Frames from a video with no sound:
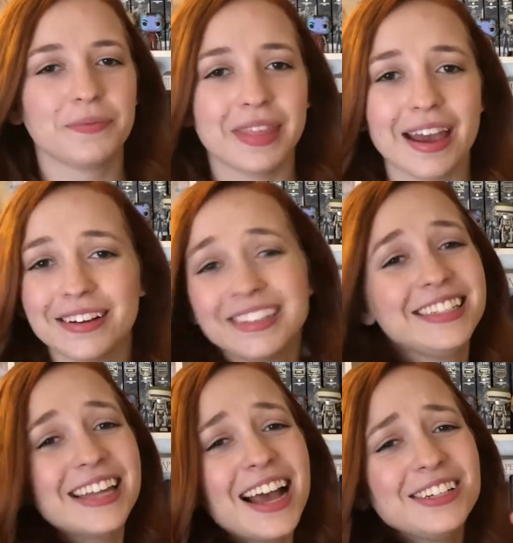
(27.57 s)
They are
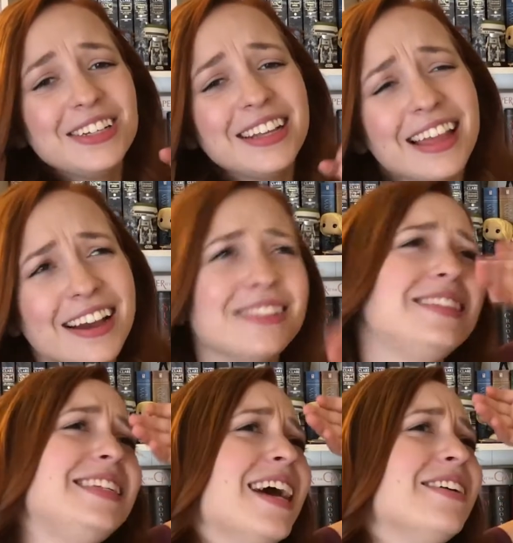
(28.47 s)
dashing, they are
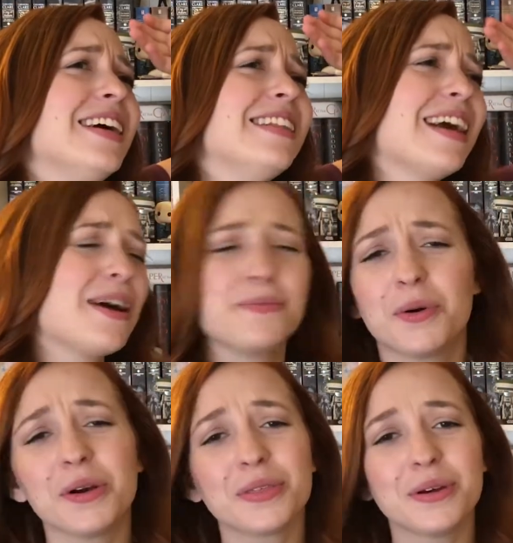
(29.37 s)
daring, they are
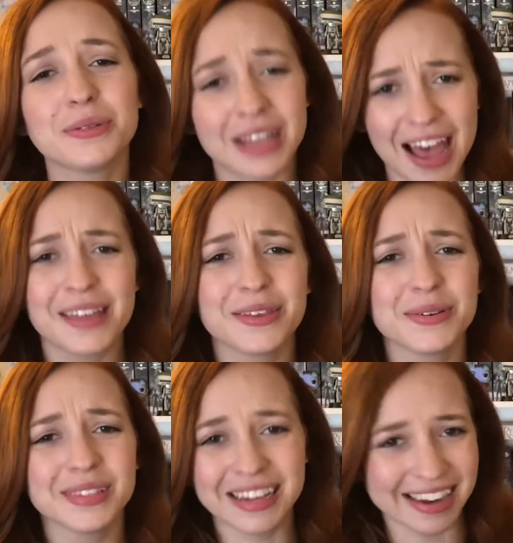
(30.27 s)
Porthos,
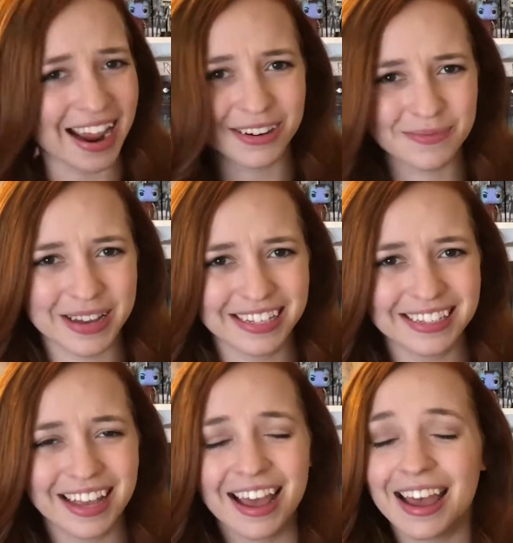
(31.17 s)
Athos, and
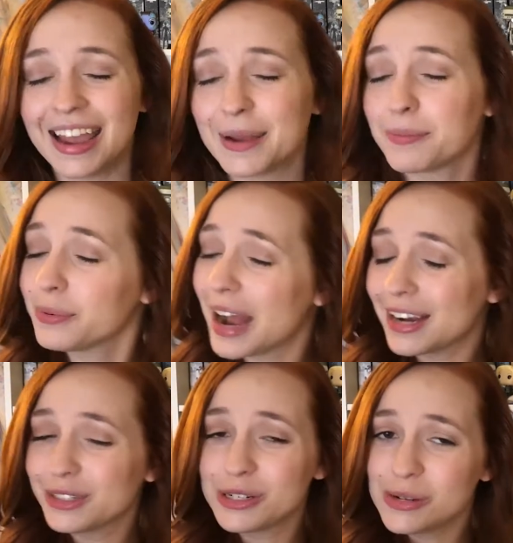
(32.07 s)
Aramis. A
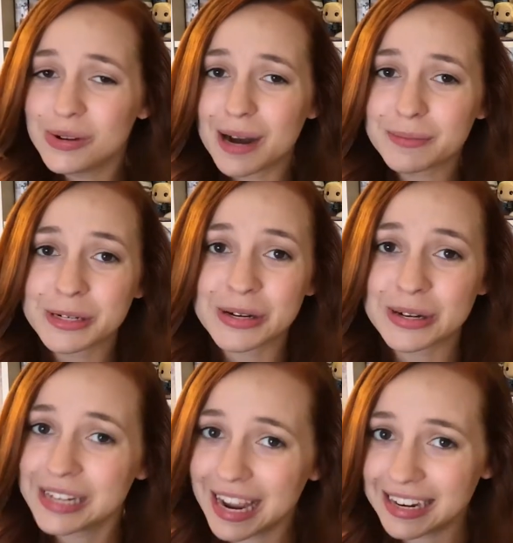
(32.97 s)
brash newcomer,
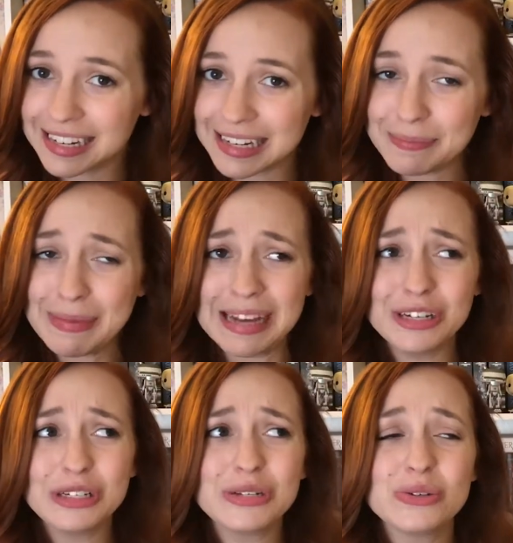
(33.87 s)
D'Artagnan,
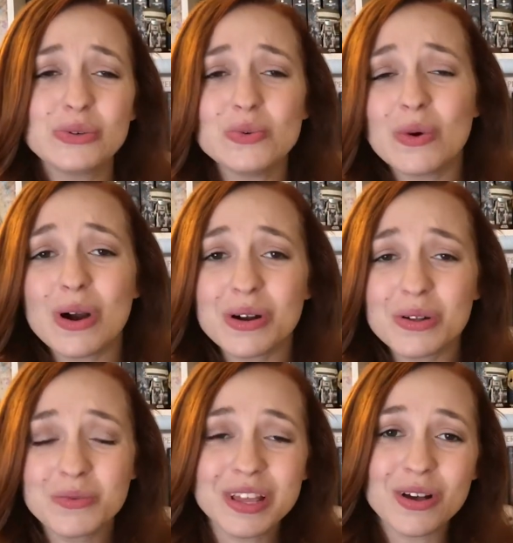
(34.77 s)
manages to
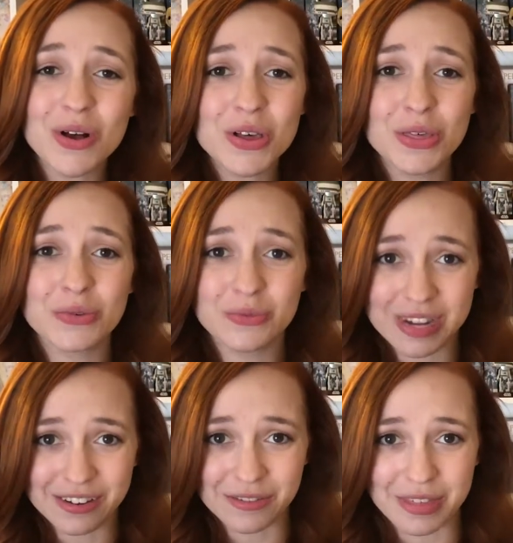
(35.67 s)
quarrel with all
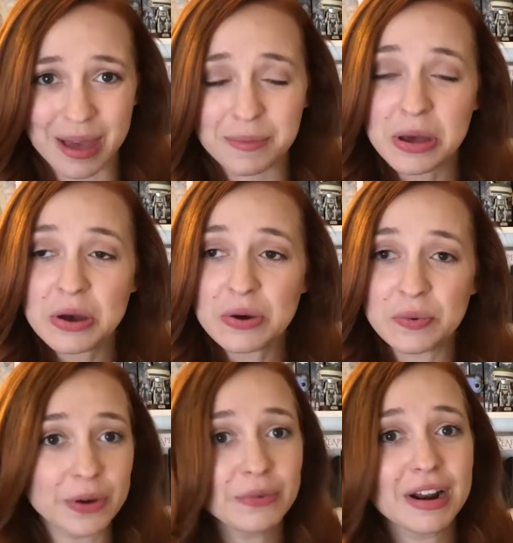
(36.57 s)
three of them,
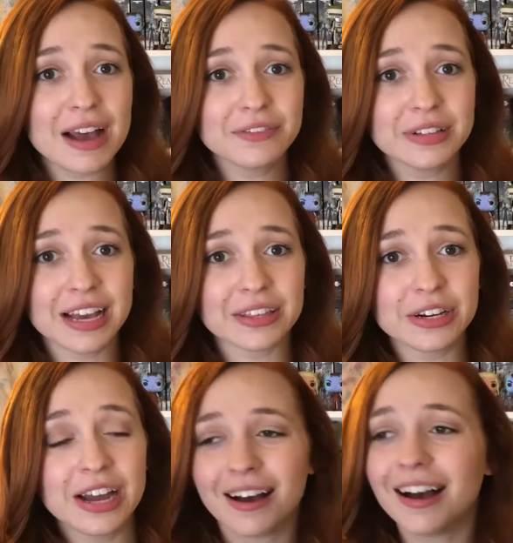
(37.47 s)
one right after the
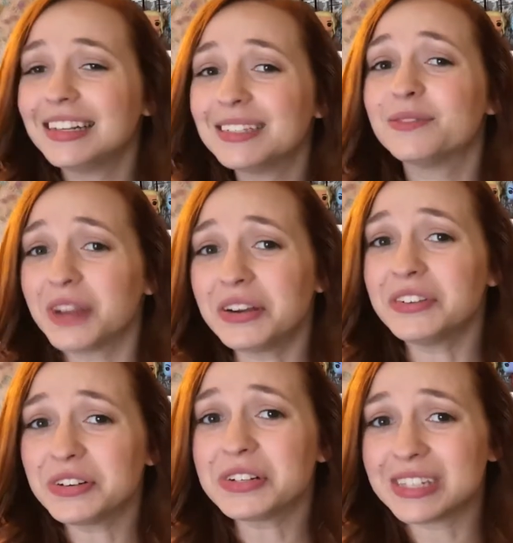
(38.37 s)
other, on his very
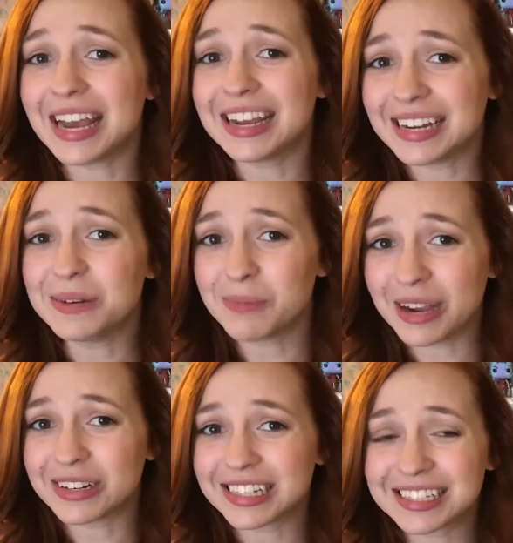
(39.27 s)
first day in
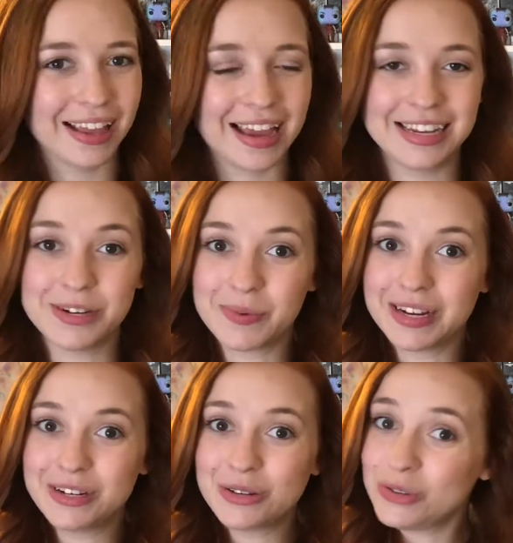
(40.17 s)
Paris. And he
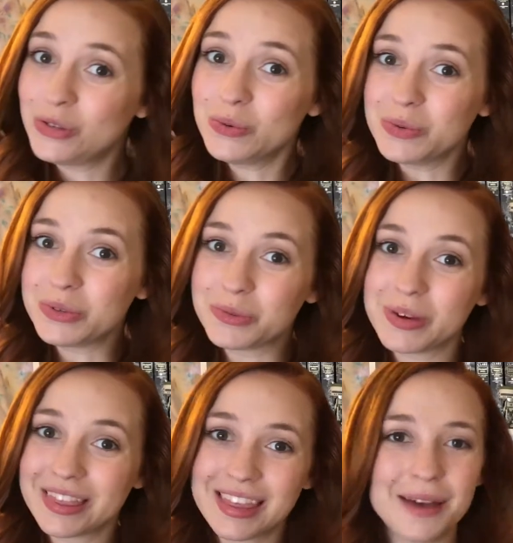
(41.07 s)
arranges duels
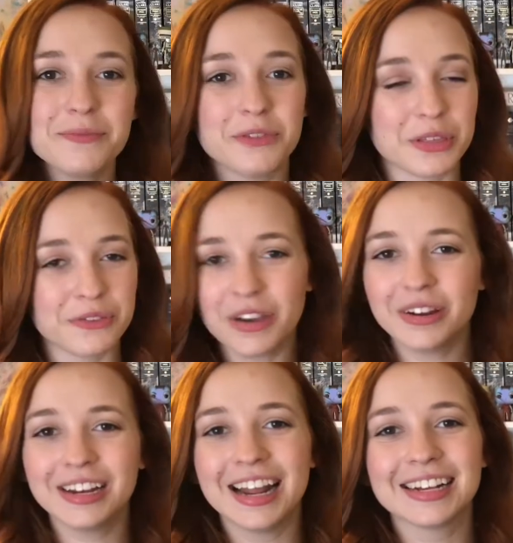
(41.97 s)
with them for the
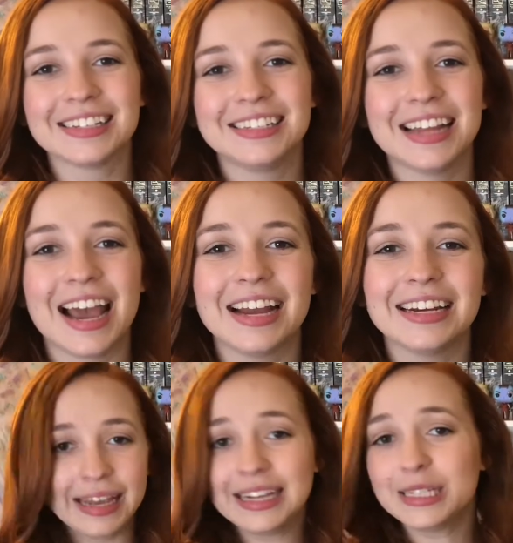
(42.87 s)
very next day.
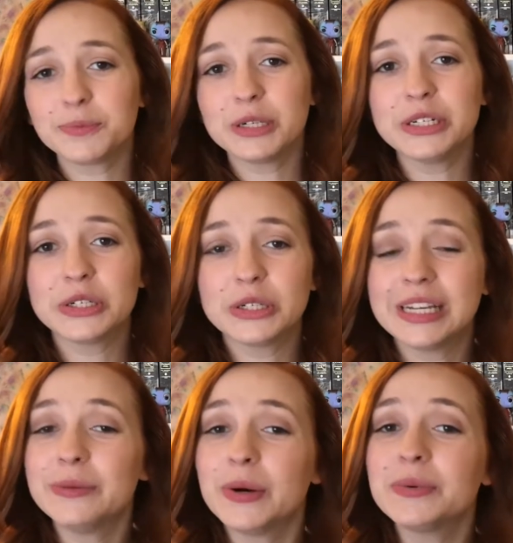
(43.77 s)
He's pretty sure
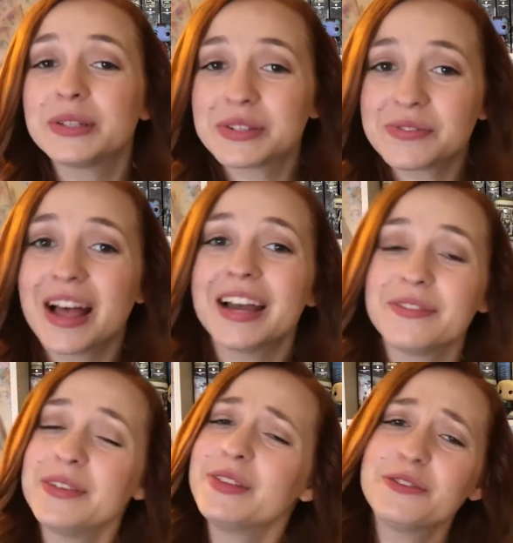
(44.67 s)
he won't survive
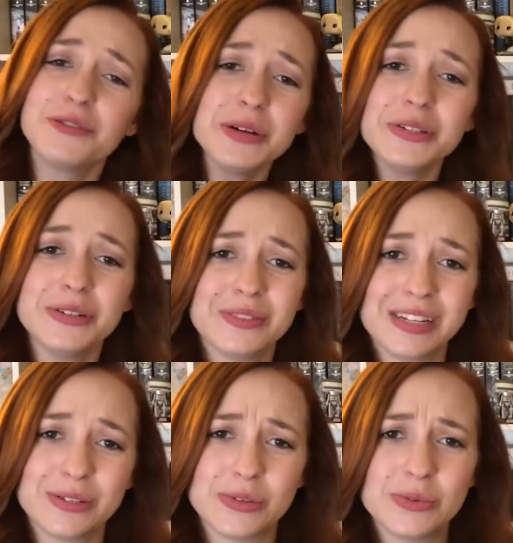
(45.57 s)
even the first of
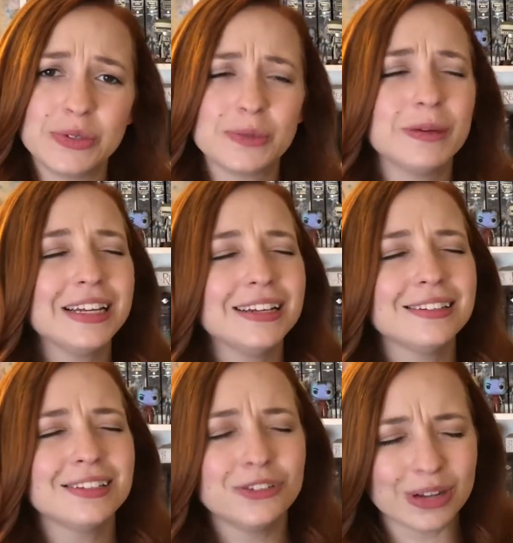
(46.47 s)
these duels, but he
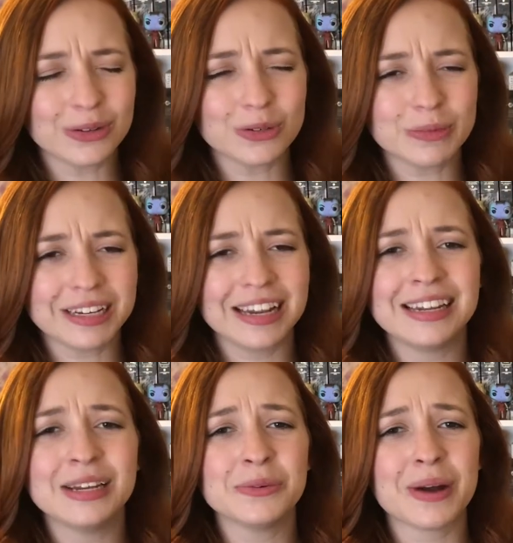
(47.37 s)
is a gentleman and
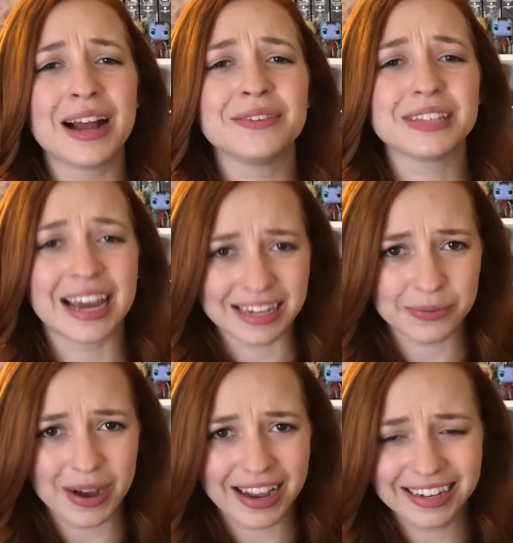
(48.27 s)
he arrives
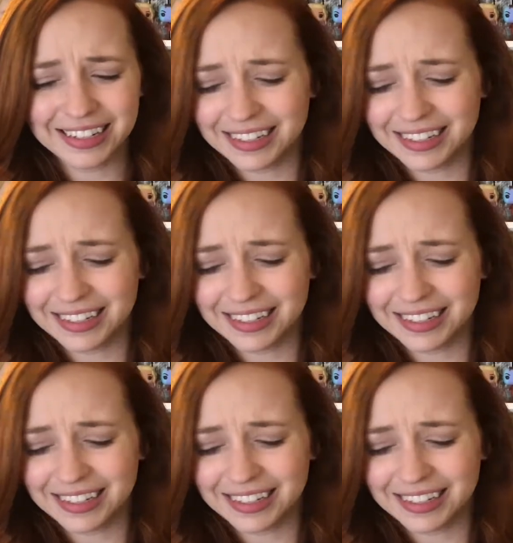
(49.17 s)
anyway.